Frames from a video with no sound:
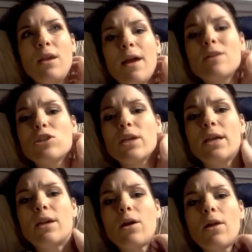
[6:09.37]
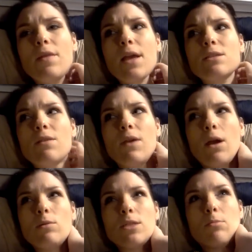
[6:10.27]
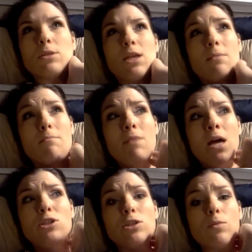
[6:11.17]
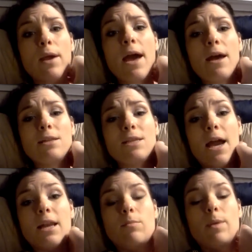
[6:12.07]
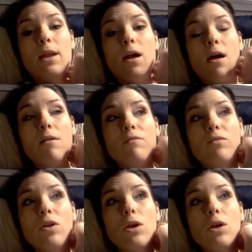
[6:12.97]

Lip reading: actually on Thanksgiving I was able to eat mush, so I had a tiny bit of,